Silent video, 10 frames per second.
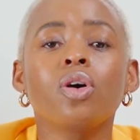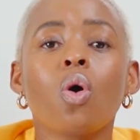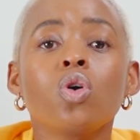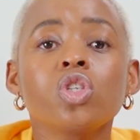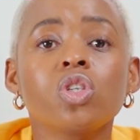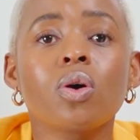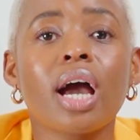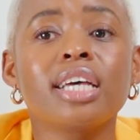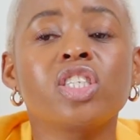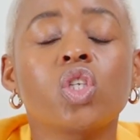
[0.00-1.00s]
Also
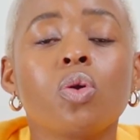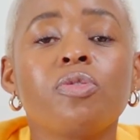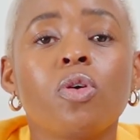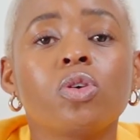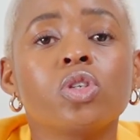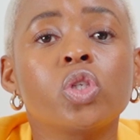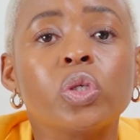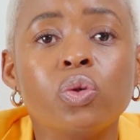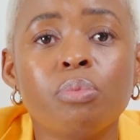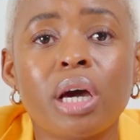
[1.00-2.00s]
guys, don't focus
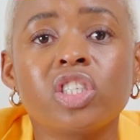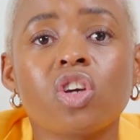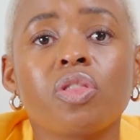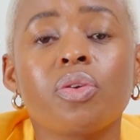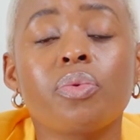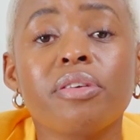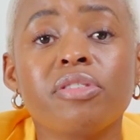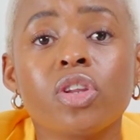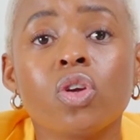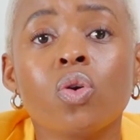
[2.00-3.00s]
too much on the
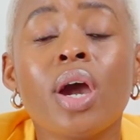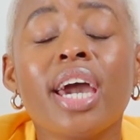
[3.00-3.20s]
revenue.